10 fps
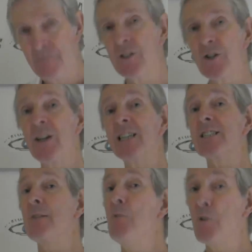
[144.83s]
So here's
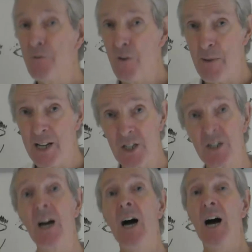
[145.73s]
some more
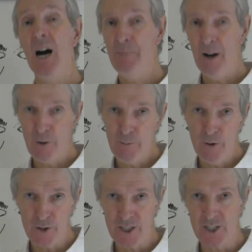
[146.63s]
information about the
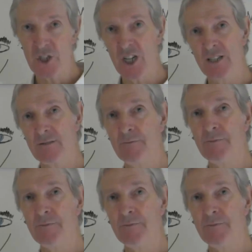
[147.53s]
pointed chin.